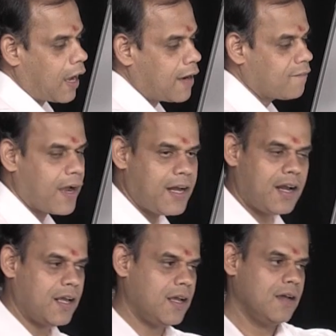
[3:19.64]
and
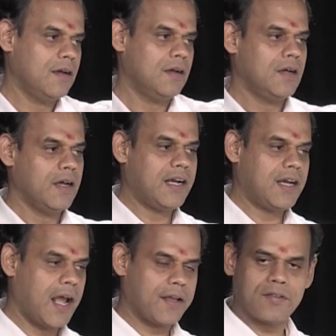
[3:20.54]
finally,
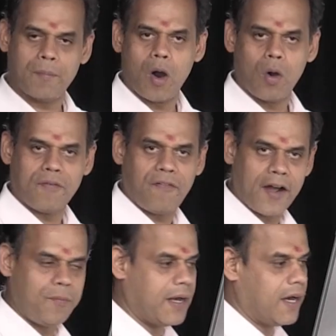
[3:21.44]
it takes about
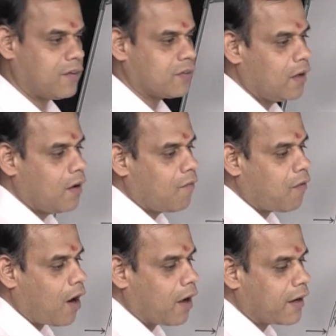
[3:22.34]
5 minutes
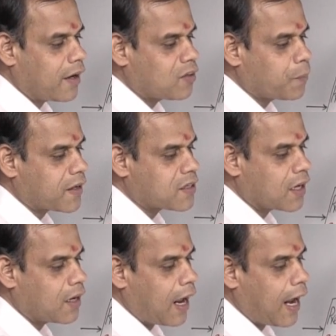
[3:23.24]
for
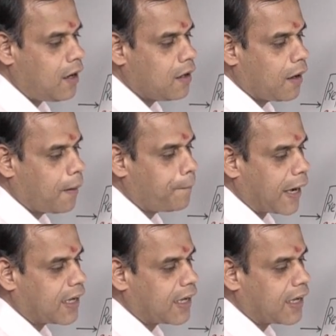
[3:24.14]
inspection and